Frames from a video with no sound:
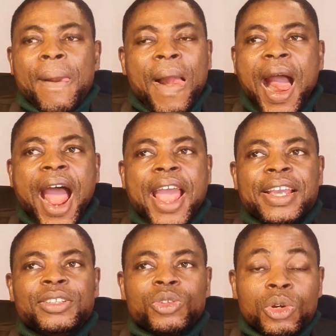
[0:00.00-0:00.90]

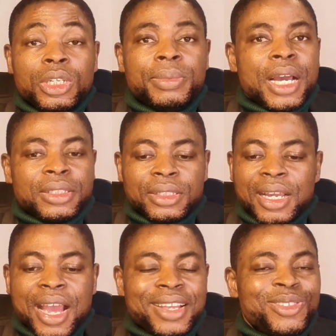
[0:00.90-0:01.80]
I told him that
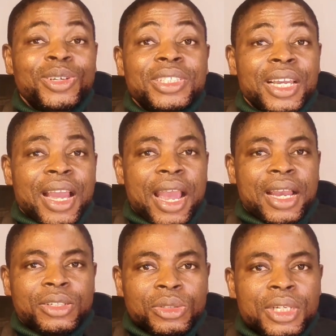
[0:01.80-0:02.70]
I don't think I
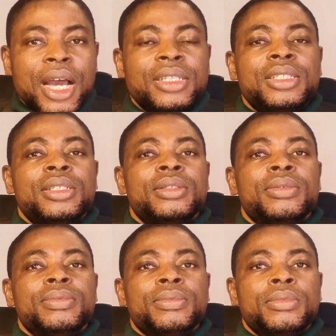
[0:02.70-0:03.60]
can do that.
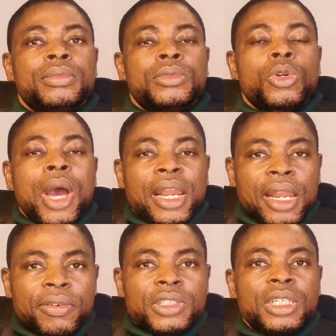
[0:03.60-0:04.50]
So I
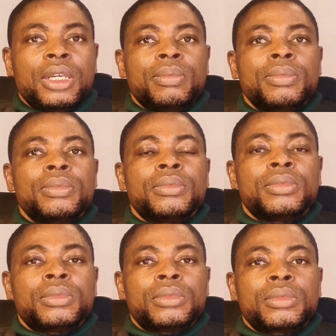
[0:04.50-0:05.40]
left him.
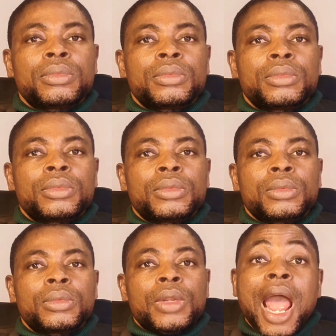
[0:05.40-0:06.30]

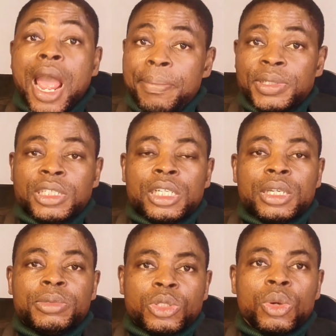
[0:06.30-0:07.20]
I appreciate
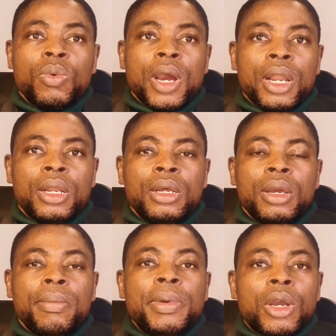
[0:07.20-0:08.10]
him so well
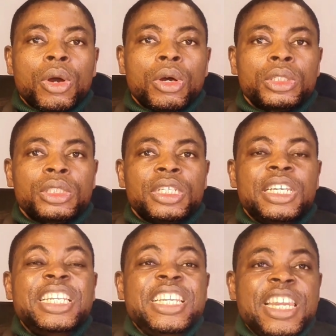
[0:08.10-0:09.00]
because
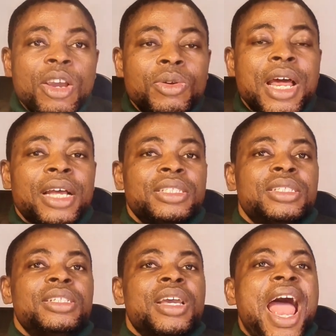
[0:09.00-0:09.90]
he knew
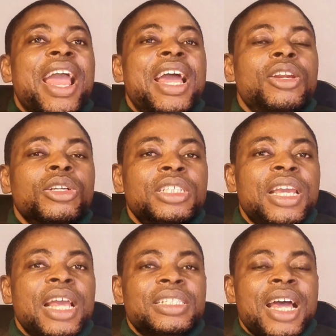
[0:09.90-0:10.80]
that I cannot
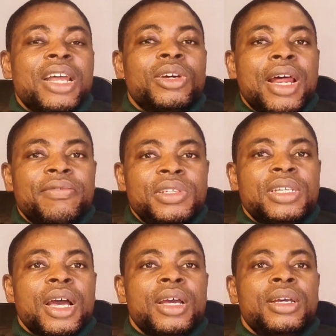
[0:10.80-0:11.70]
get another
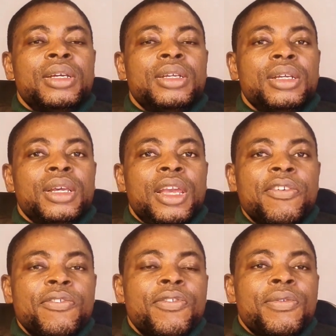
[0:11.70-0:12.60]
visa.
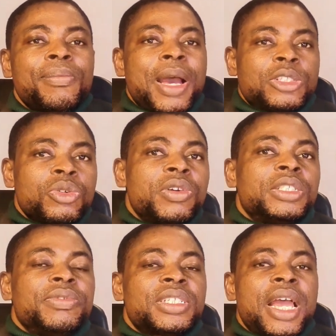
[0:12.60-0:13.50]
if my 2
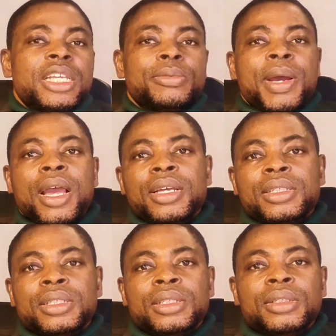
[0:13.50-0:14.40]
weeks visa expires,
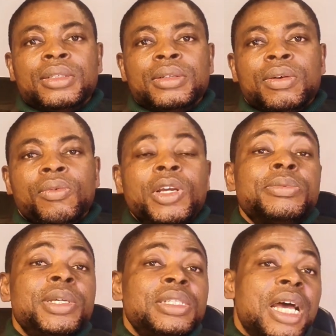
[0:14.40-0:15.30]
which
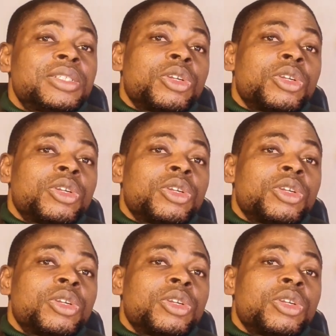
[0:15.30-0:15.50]
means that